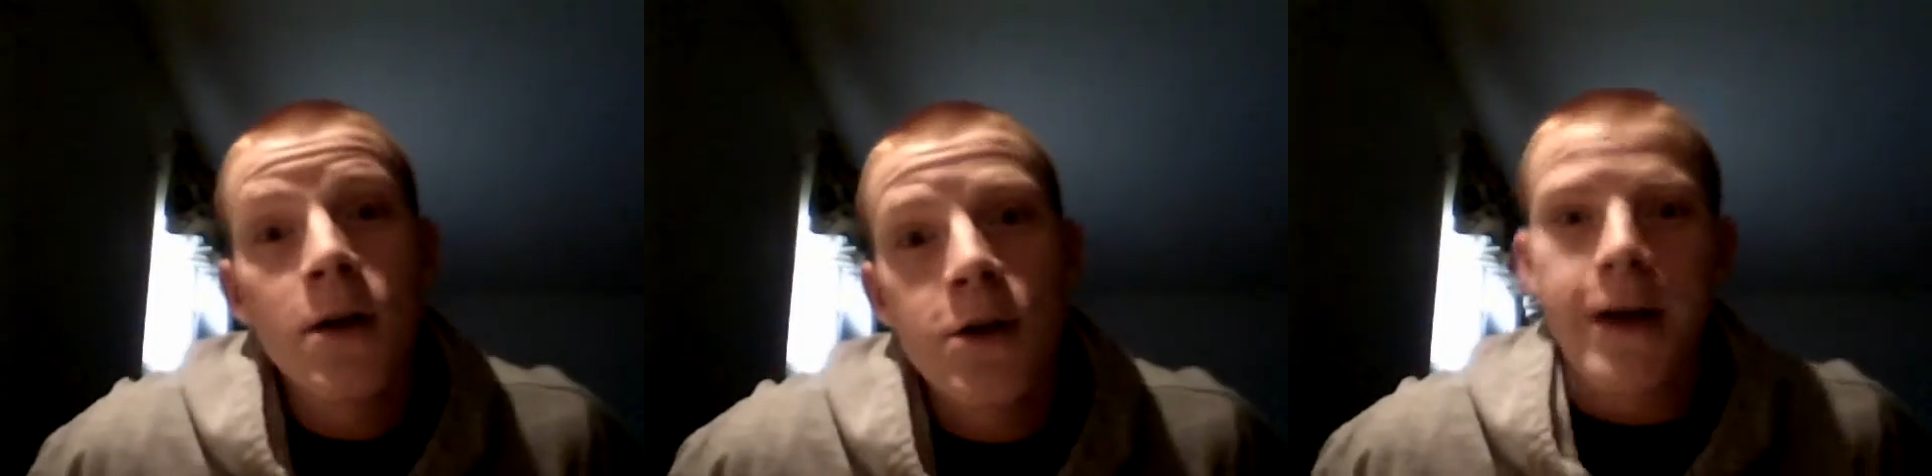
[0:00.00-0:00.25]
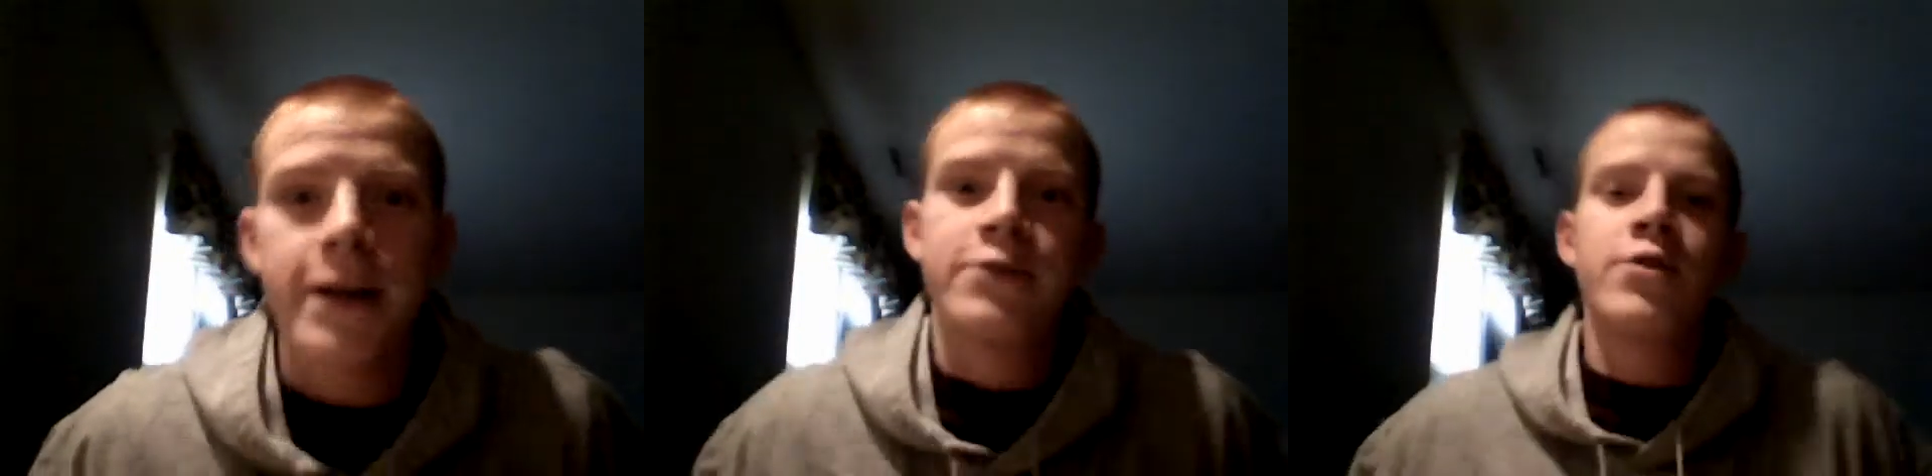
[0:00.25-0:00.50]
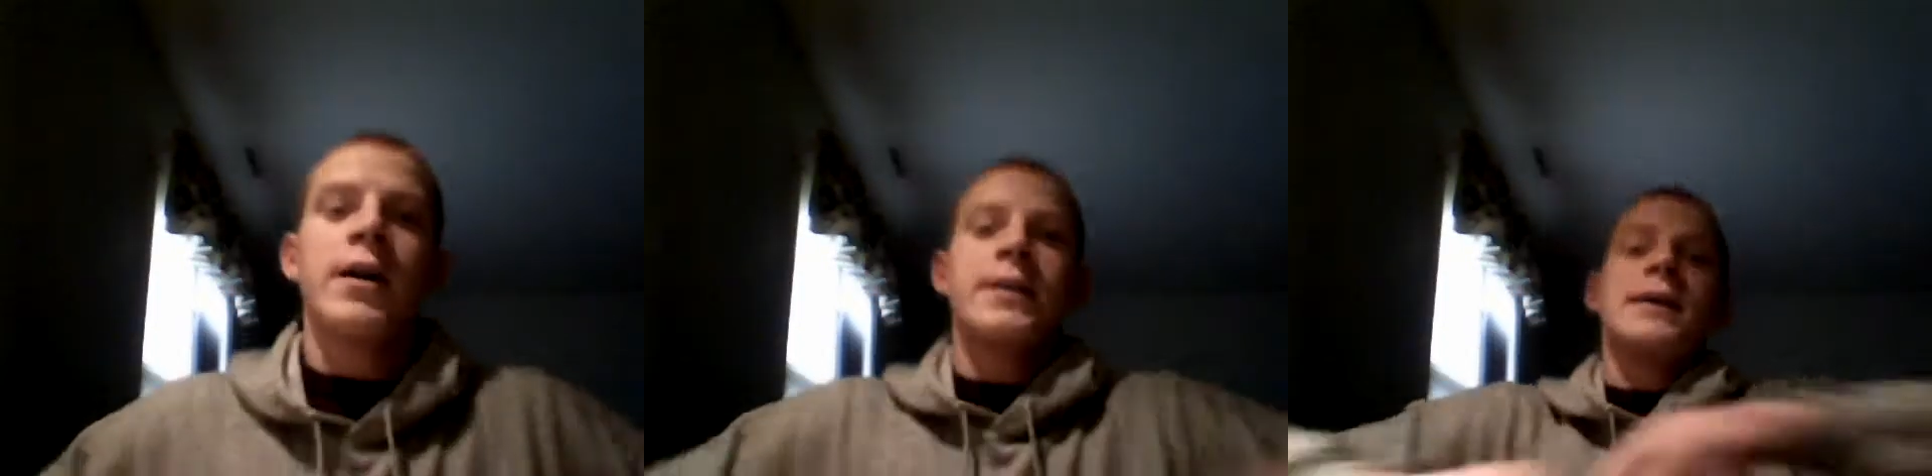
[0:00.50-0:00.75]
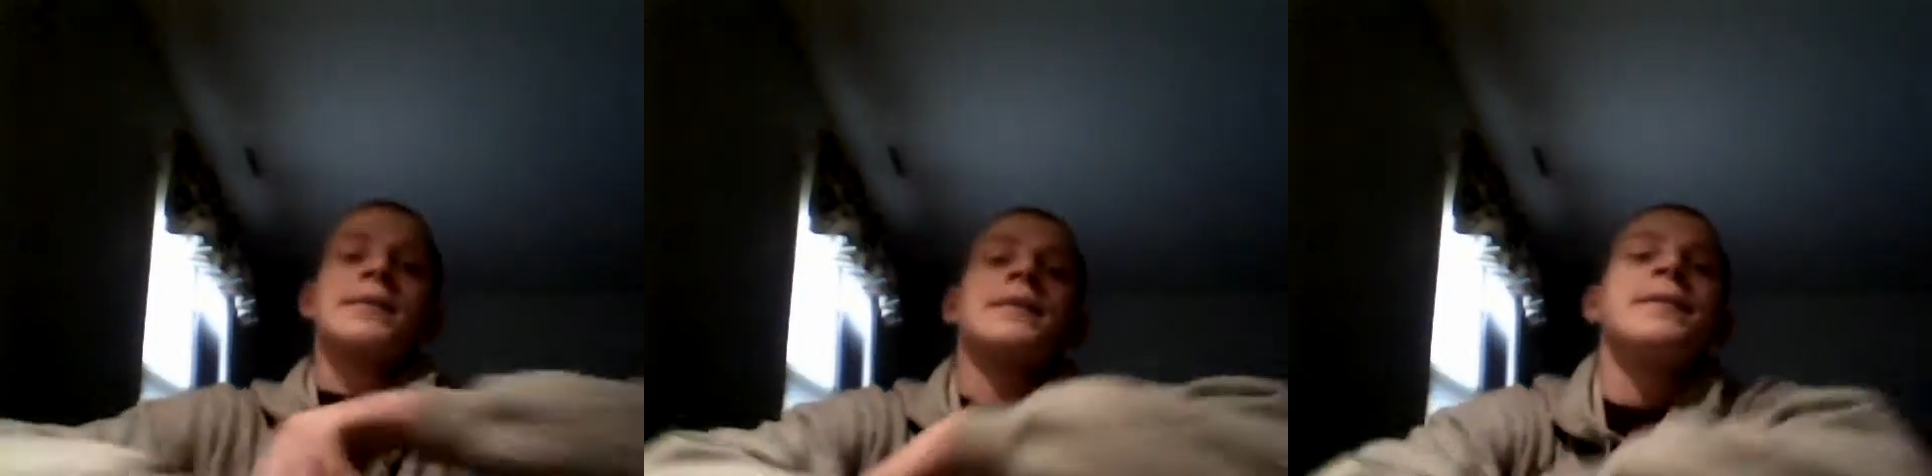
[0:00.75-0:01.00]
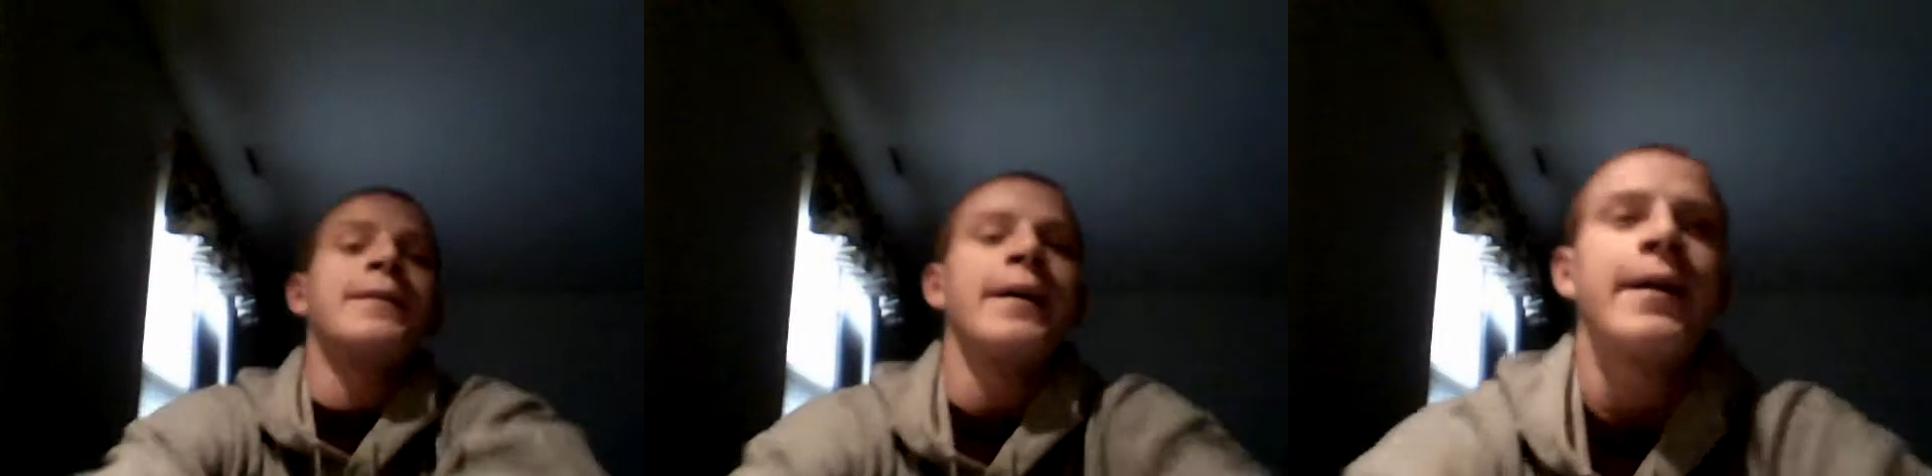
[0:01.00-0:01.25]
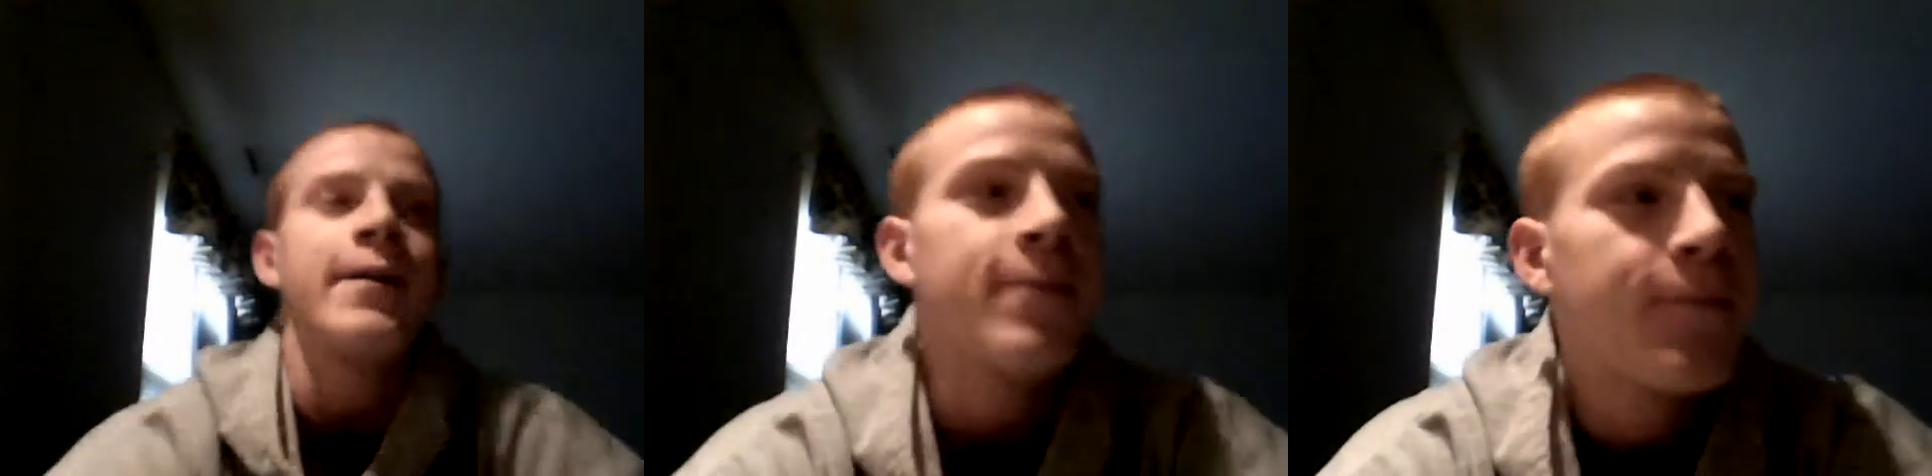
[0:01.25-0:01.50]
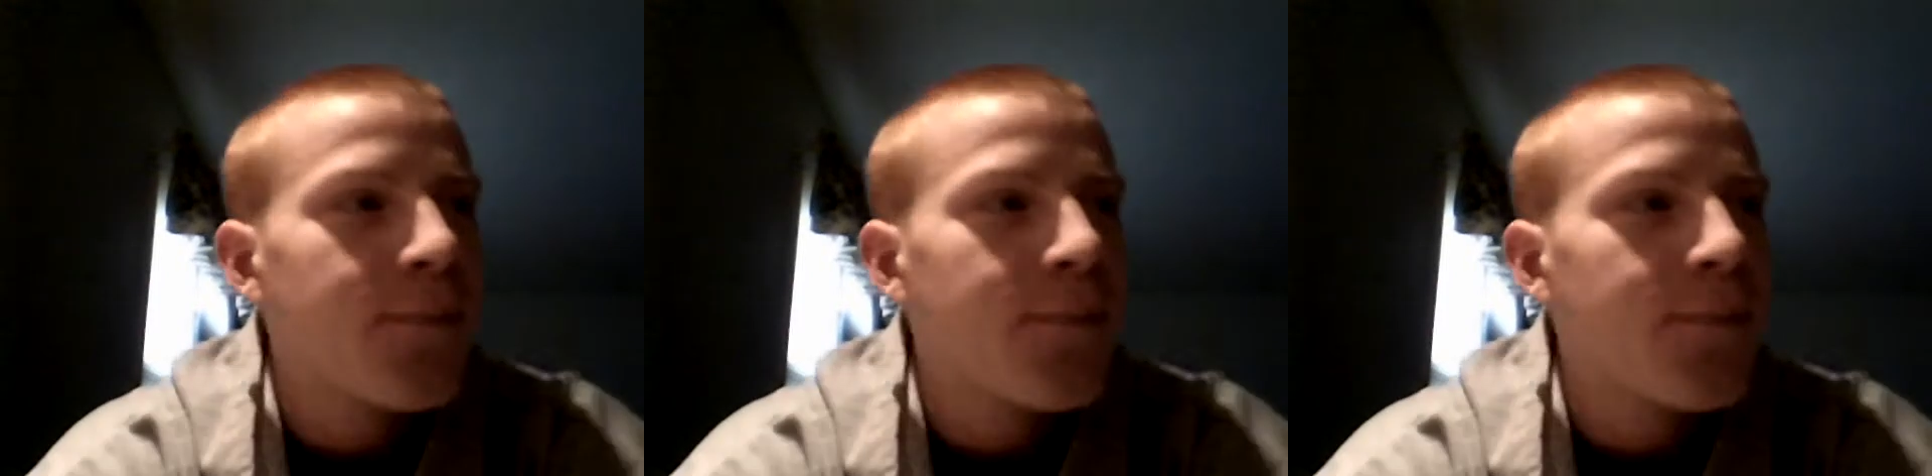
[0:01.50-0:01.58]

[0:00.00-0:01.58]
So I got drug tested today.